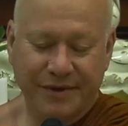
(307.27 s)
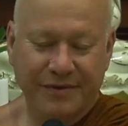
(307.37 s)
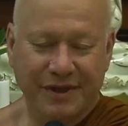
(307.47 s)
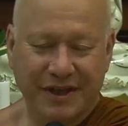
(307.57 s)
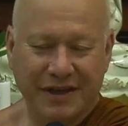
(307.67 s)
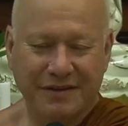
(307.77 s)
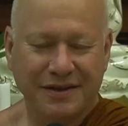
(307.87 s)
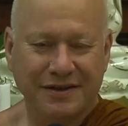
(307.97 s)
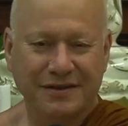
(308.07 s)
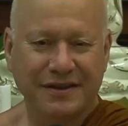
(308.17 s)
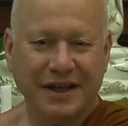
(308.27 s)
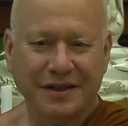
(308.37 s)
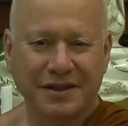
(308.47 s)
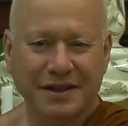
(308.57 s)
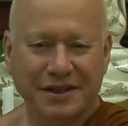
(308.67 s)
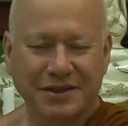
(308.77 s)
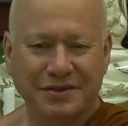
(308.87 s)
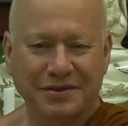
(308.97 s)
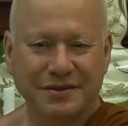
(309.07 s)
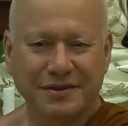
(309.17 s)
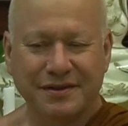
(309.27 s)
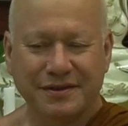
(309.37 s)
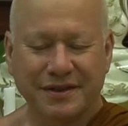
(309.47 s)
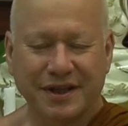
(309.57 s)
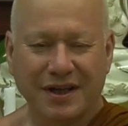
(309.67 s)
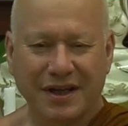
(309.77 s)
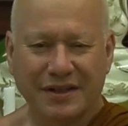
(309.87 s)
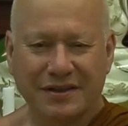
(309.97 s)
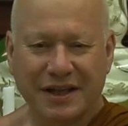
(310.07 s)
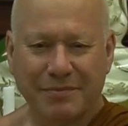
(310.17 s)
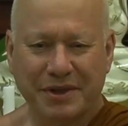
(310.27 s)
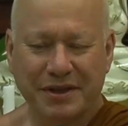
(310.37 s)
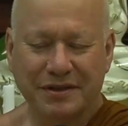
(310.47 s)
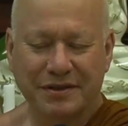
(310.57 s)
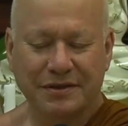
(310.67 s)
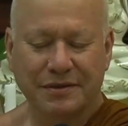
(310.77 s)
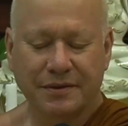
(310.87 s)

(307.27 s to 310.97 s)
the deathless, the unconditioned, the highest happiness.